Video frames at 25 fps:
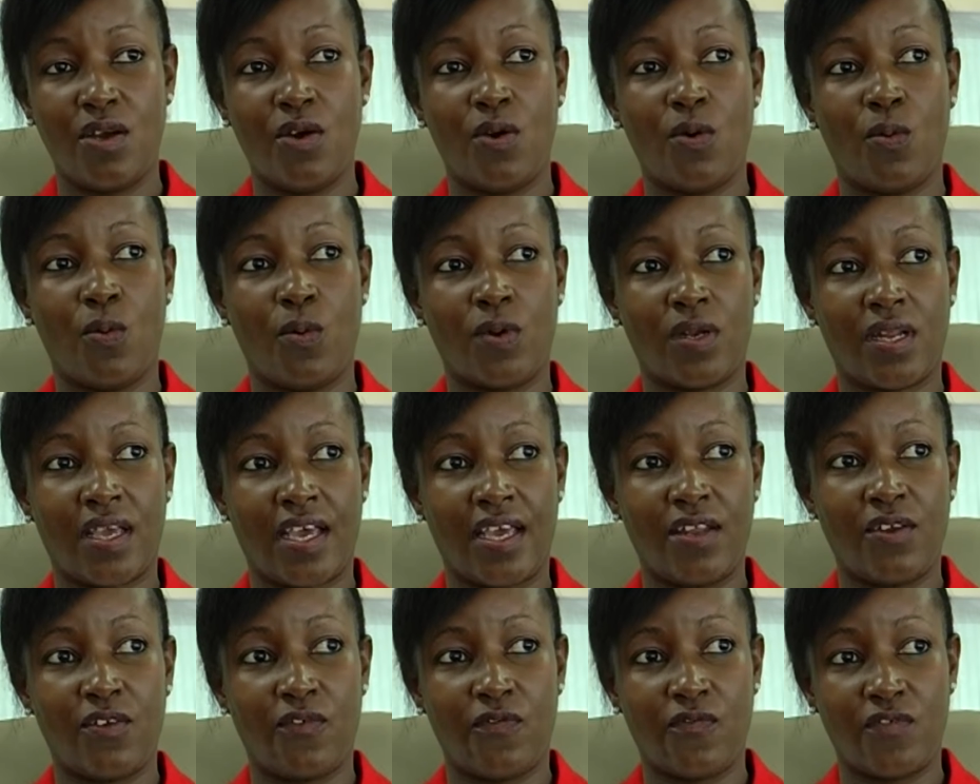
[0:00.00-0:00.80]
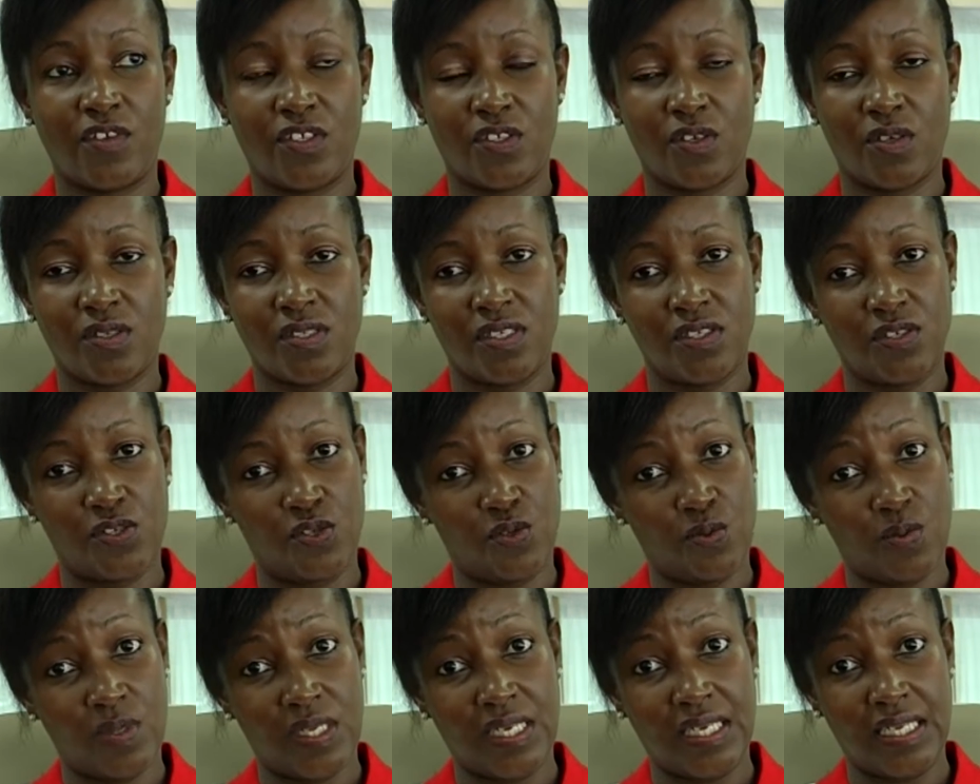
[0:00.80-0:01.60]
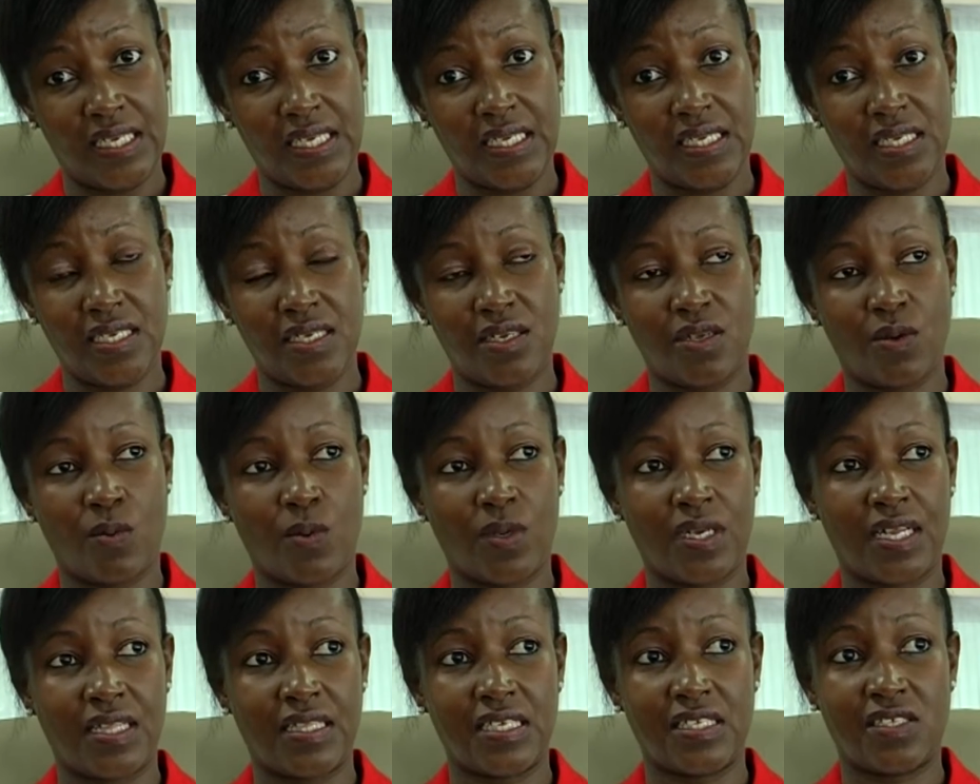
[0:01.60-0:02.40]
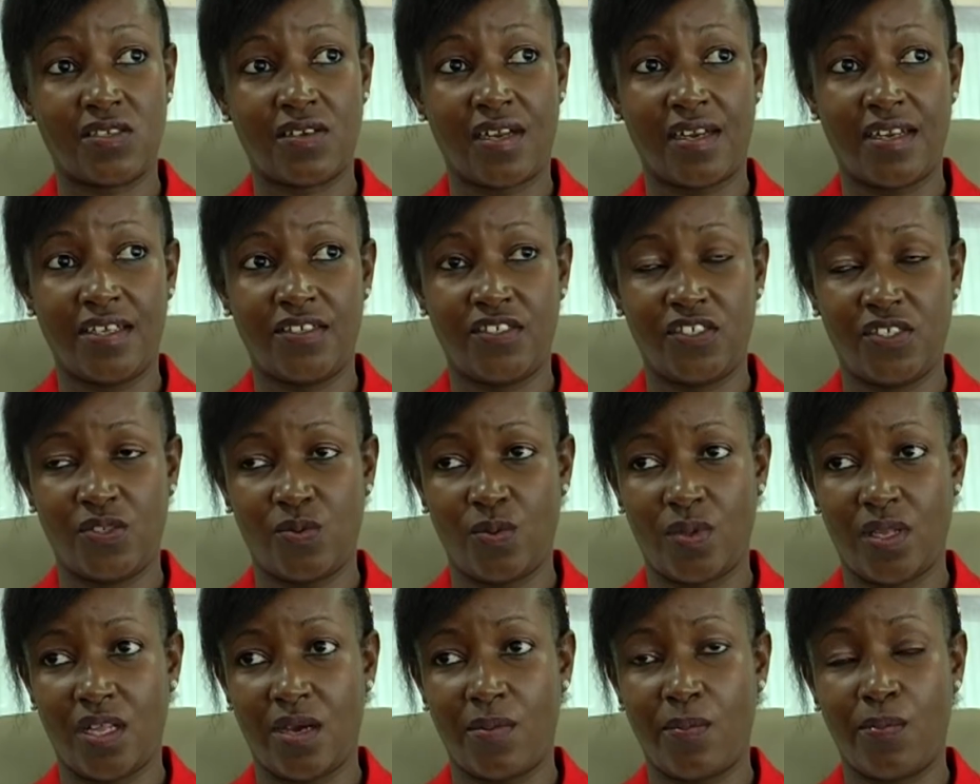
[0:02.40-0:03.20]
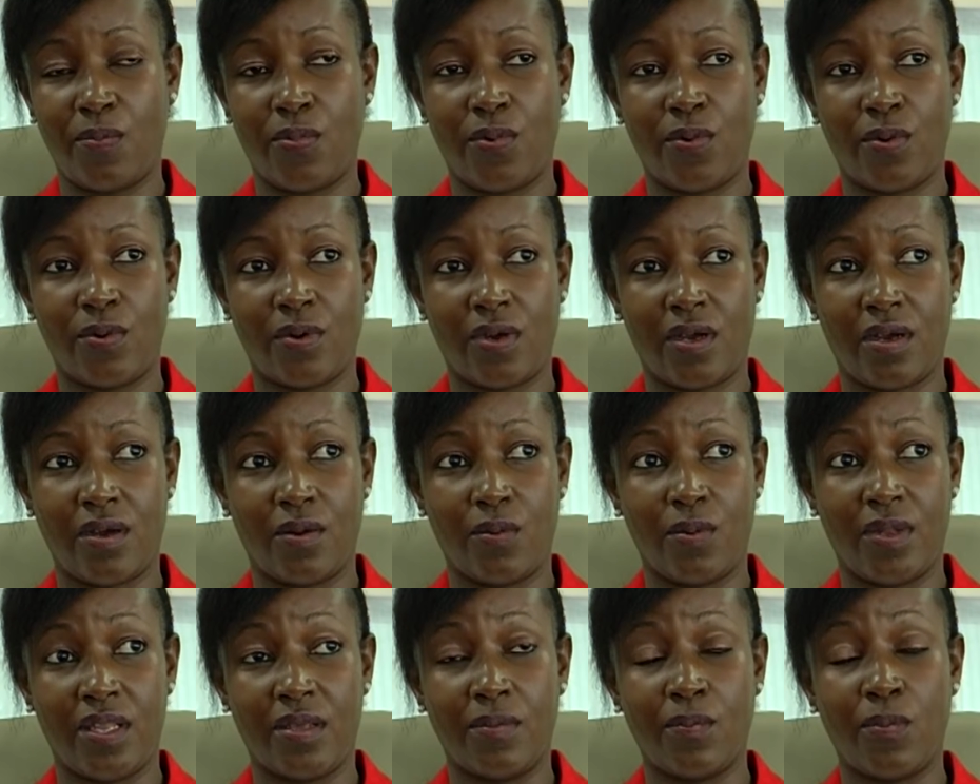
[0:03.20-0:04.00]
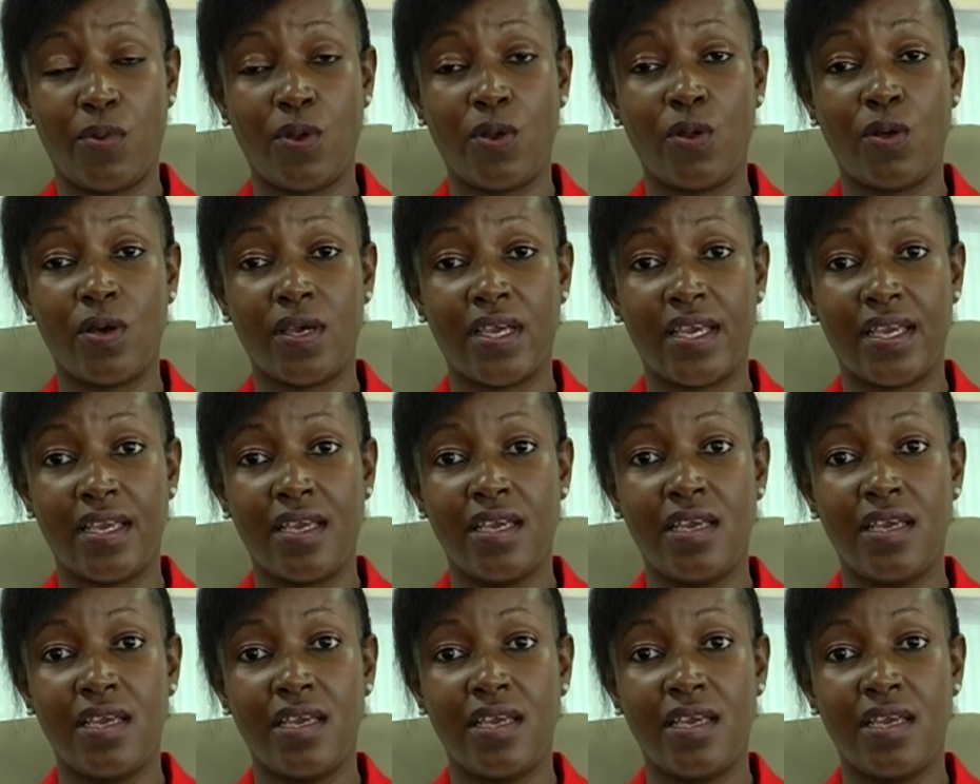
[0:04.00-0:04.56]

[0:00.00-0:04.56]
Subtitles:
what kind of resources do we need, what are the strategies we'll employ